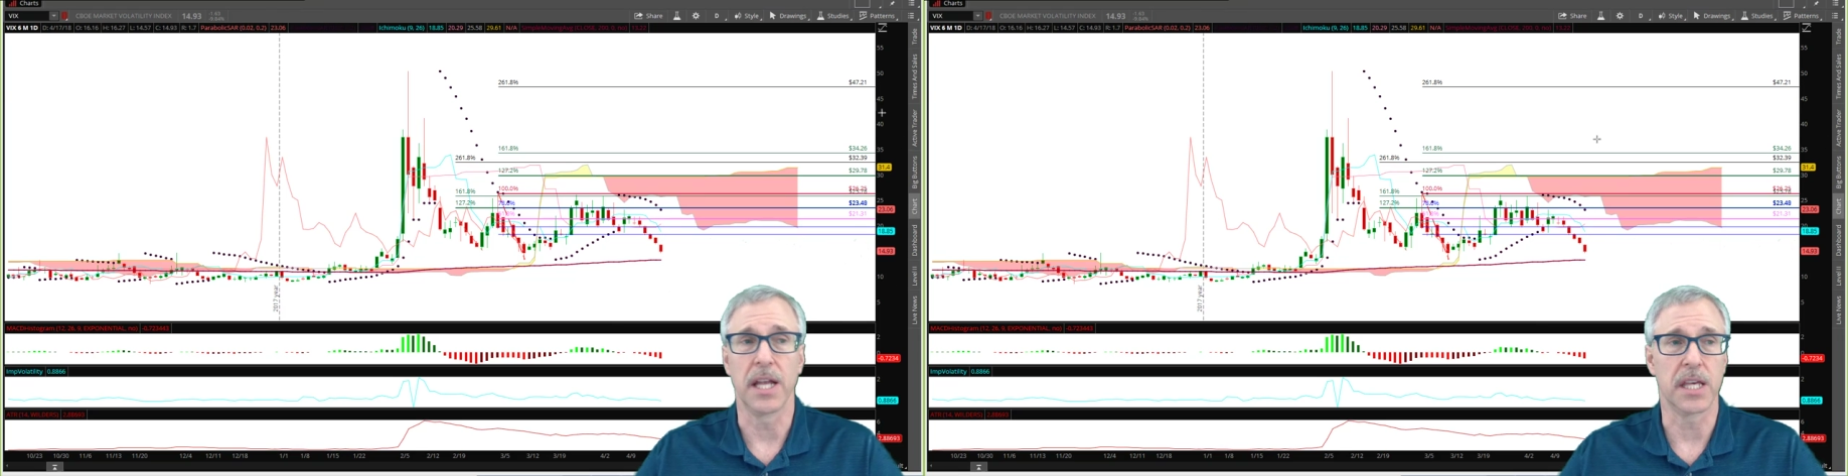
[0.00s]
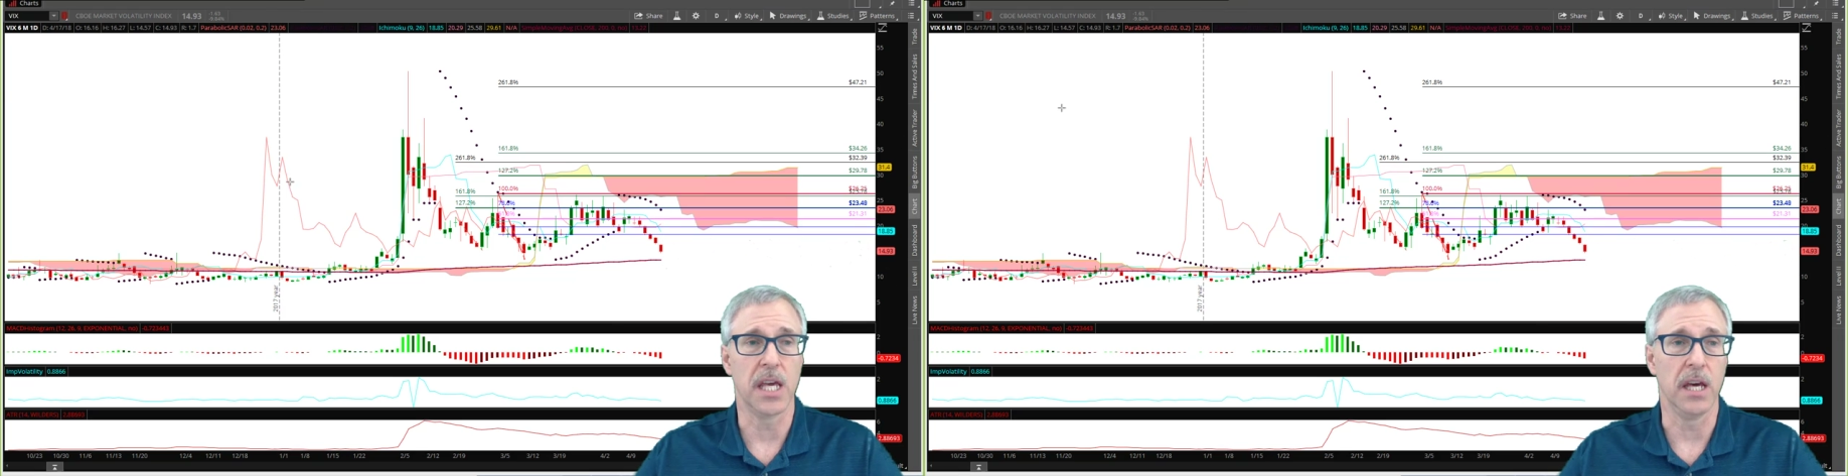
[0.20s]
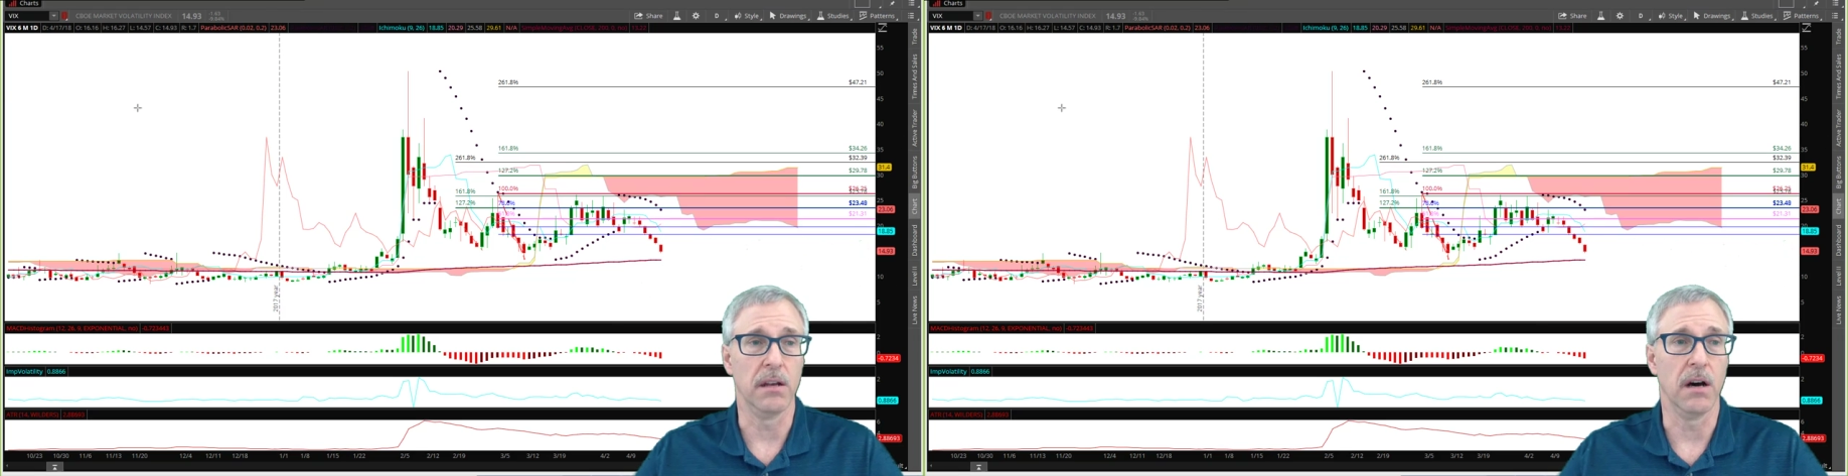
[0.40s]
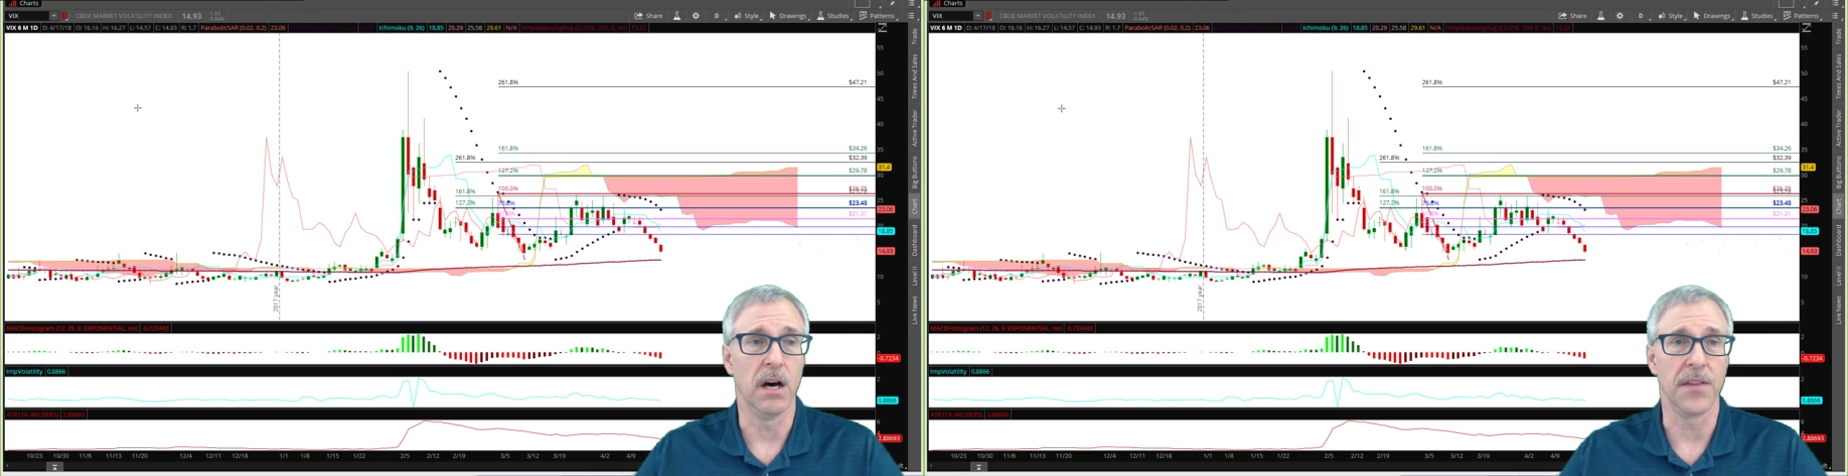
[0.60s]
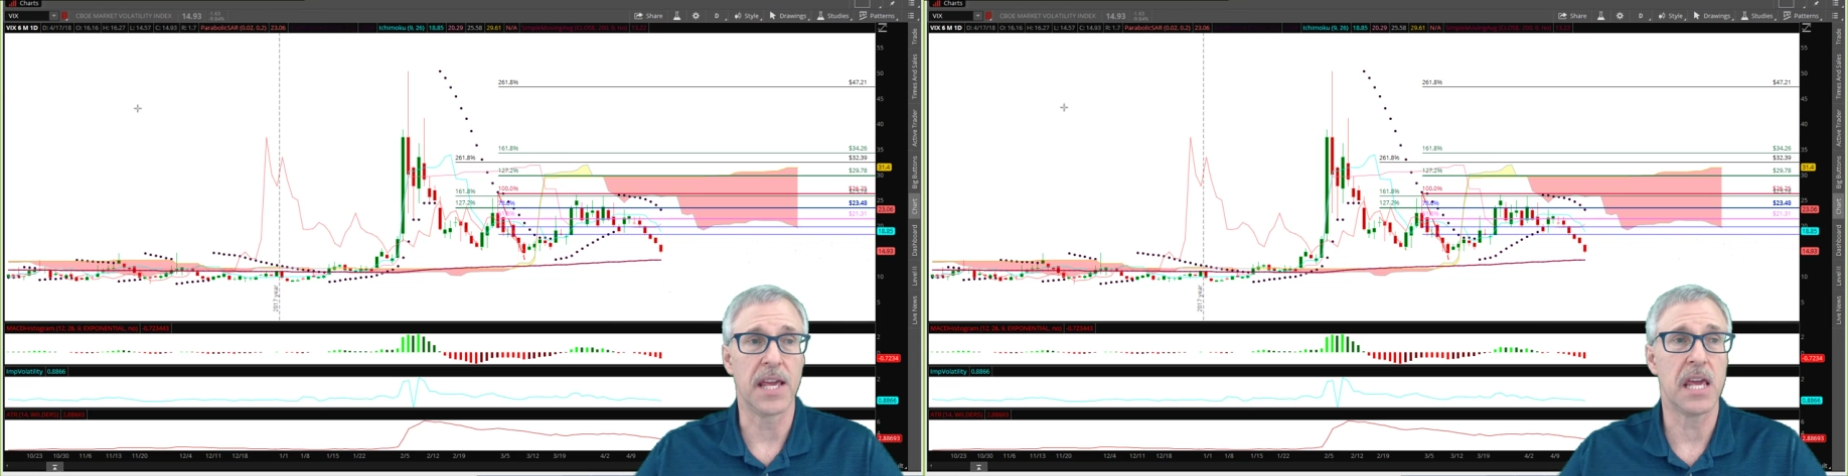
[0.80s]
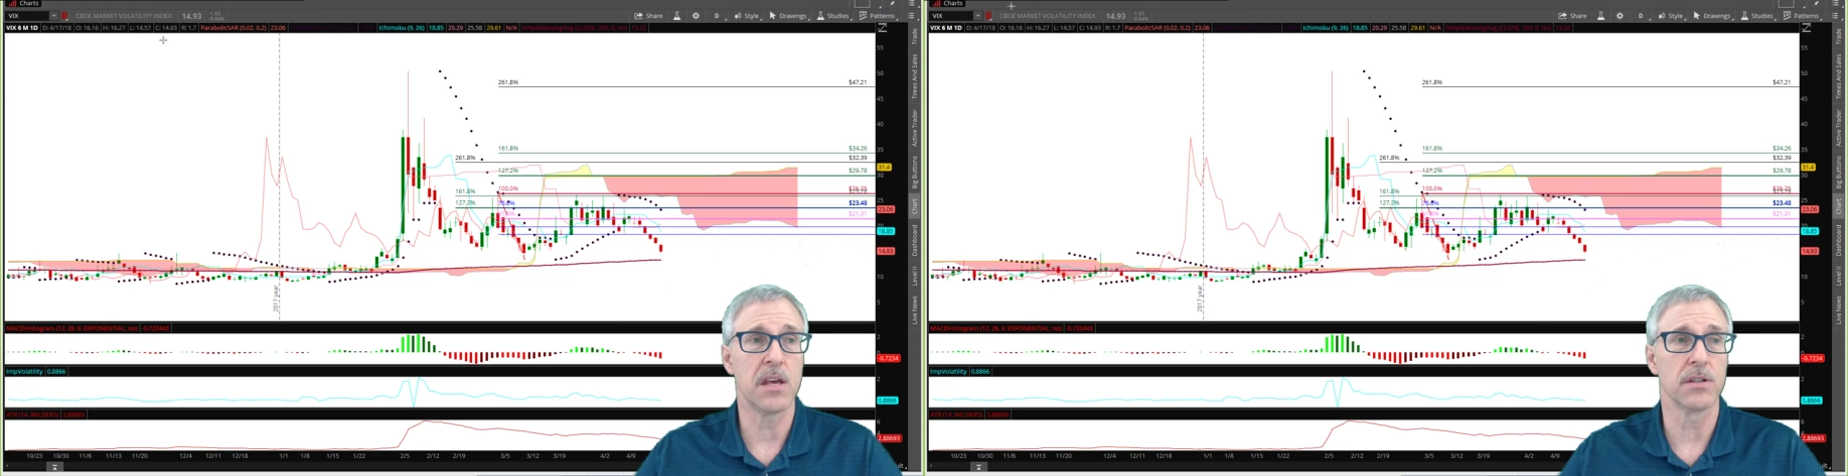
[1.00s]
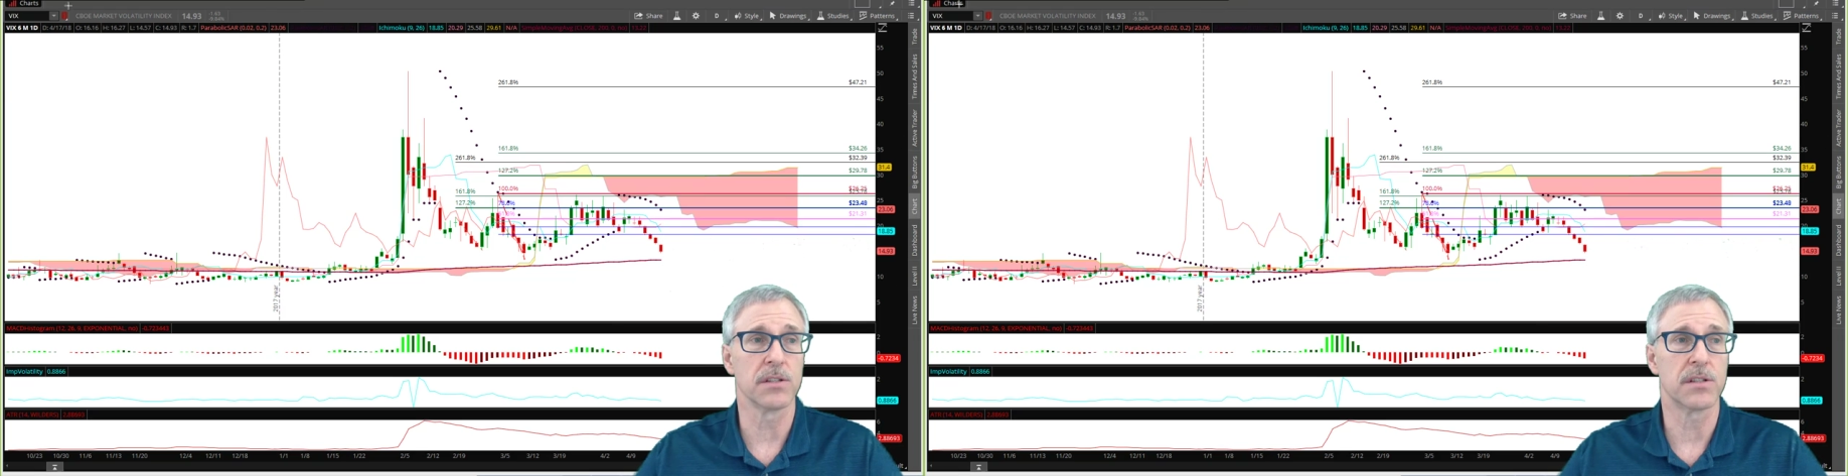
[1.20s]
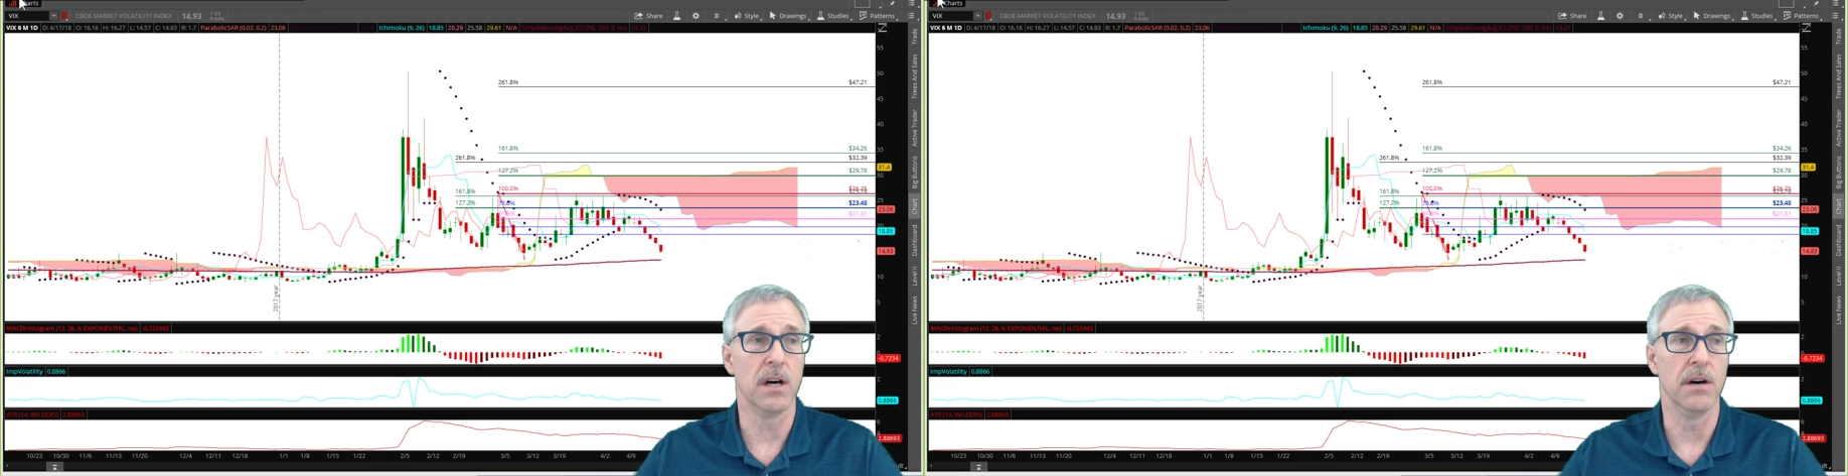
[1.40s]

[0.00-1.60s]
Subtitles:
And again, on the heels